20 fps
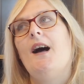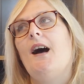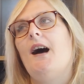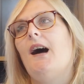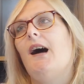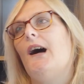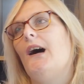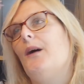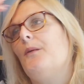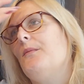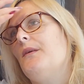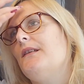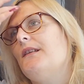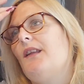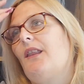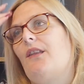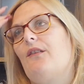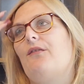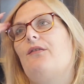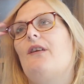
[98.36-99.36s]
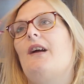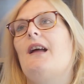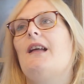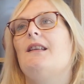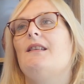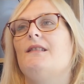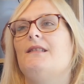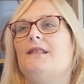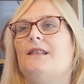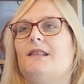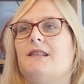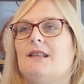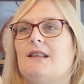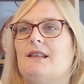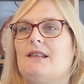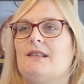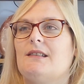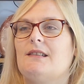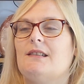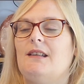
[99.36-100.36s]
Another friend did
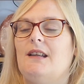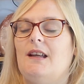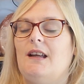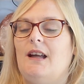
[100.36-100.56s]
us